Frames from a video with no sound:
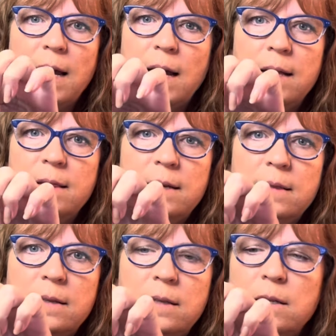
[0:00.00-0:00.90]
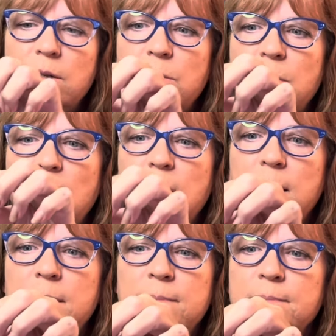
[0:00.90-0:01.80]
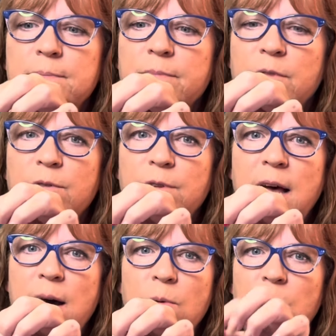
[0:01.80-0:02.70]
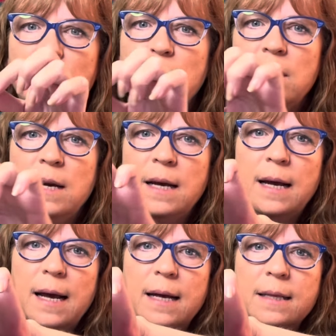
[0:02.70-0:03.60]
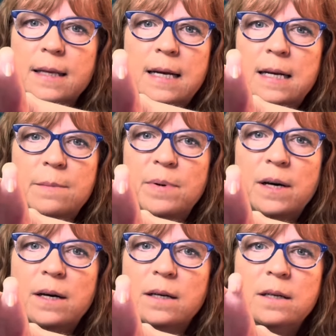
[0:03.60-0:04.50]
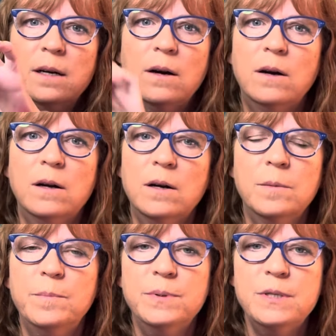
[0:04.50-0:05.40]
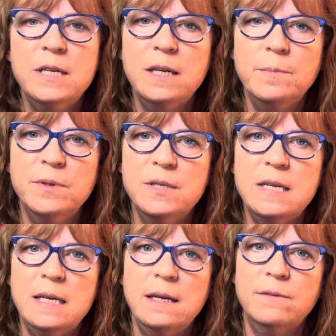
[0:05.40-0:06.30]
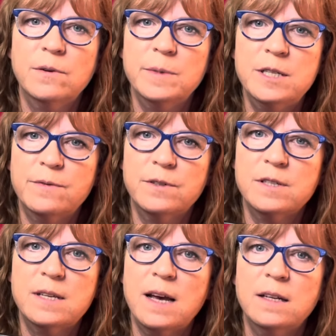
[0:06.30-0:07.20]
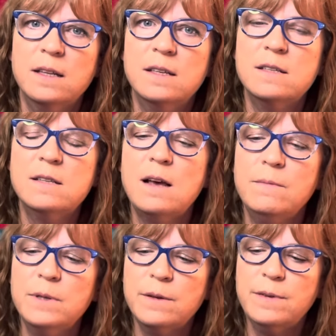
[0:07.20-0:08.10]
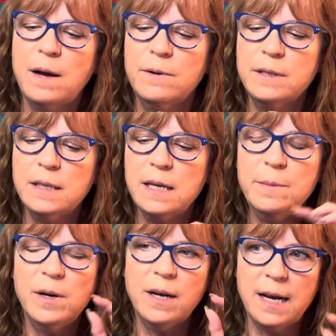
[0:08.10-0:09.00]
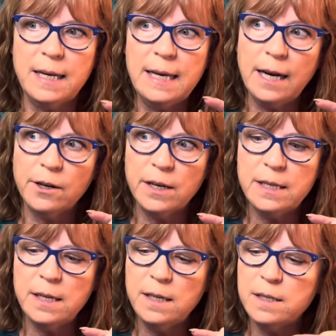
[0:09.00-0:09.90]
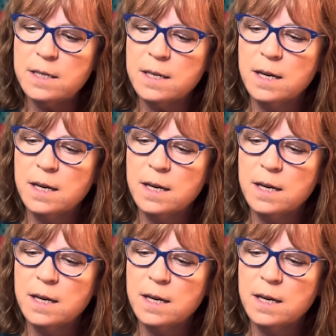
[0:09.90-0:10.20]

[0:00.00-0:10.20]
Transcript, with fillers: And then the little um, flower and ladybug are pantini pantini from a different set. The set with the flower and the ladybug had a carrot in it.